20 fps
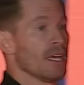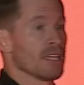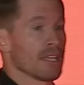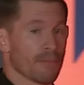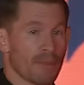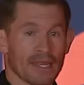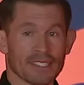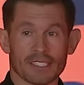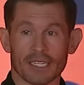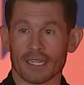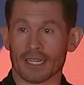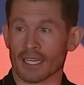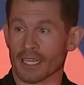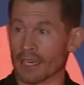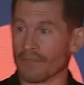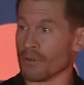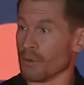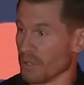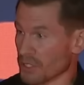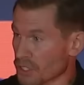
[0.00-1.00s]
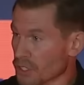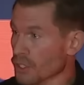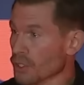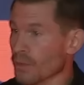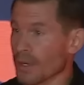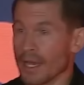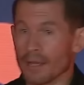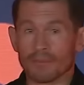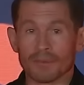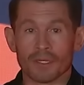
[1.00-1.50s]
They basically give you a
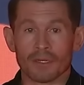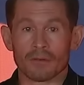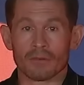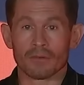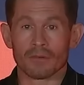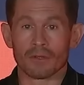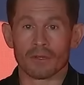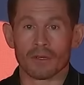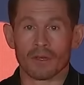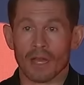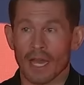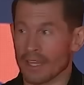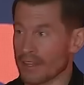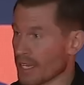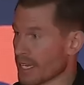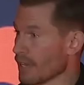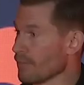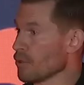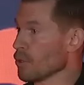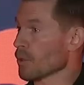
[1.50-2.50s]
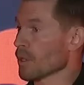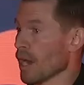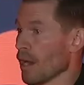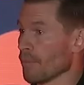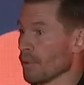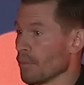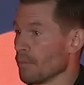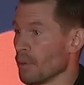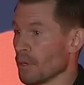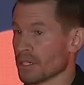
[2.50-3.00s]
script, and they give you a
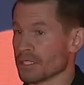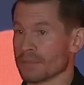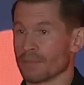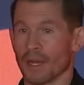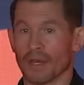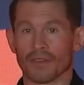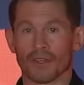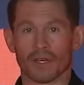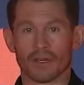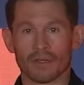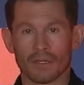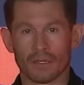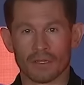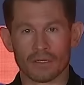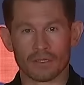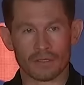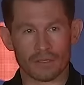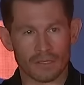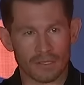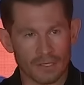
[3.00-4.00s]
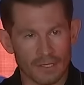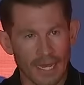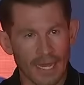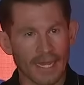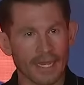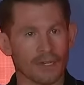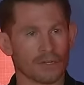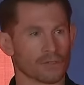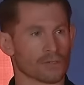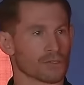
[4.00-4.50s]
couple books by the
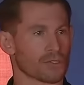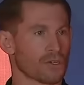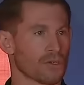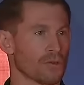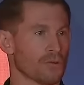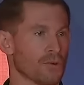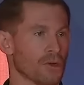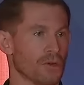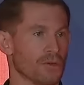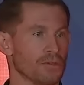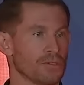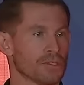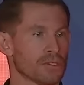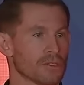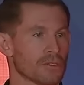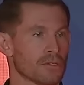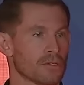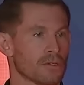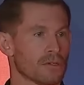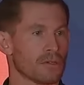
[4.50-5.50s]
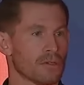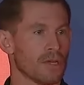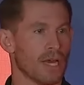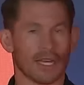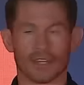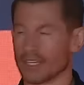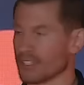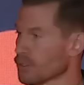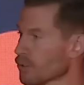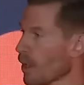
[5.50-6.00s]
sales gurus, and
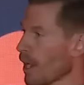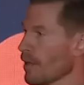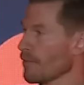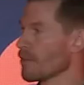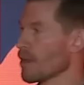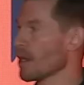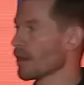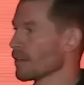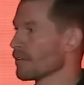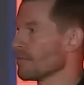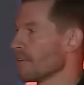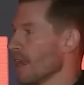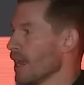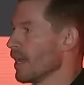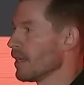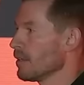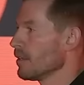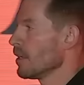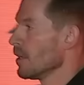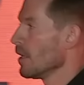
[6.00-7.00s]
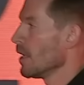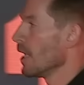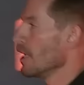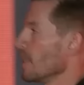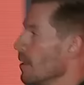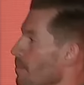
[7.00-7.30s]
they drive you out in a van, and they